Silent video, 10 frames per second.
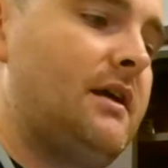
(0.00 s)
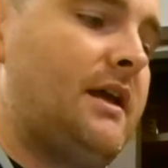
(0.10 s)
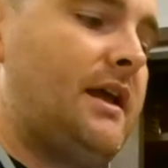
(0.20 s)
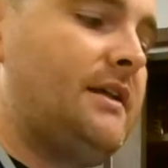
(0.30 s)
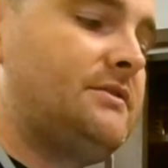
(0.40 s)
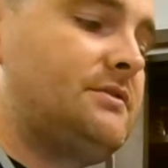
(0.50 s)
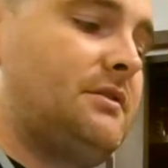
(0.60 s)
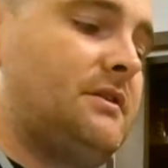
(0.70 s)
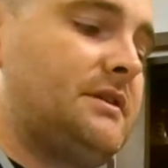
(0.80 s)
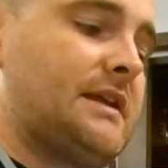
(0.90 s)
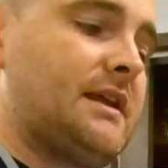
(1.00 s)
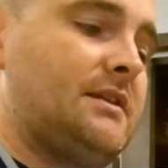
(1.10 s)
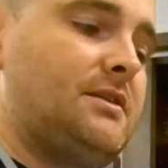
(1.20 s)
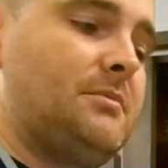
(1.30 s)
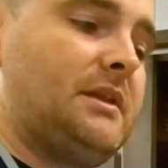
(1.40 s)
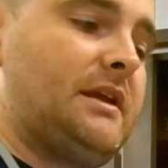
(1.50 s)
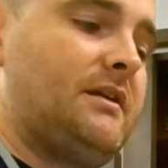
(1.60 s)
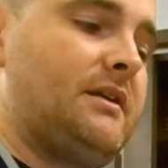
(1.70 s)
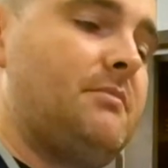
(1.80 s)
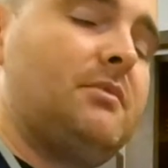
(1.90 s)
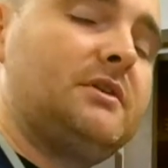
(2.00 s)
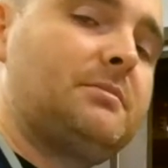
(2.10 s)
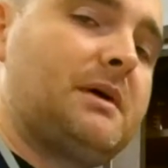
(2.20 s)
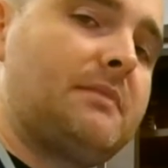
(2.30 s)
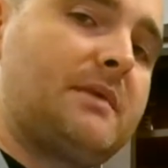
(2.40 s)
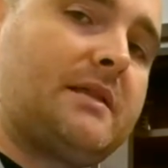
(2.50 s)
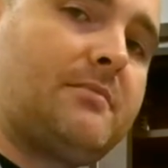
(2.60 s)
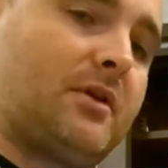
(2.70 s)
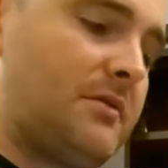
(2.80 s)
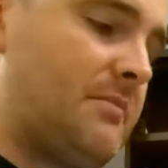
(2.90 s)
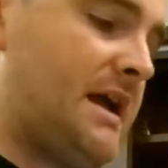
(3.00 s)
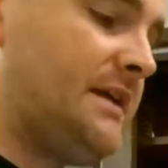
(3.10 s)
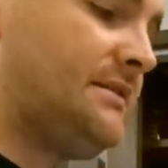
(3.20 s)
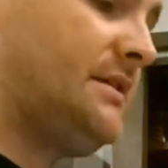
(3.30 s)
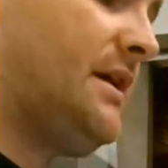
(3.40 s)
And so you're taking your molarity, multiplying by the molar mass,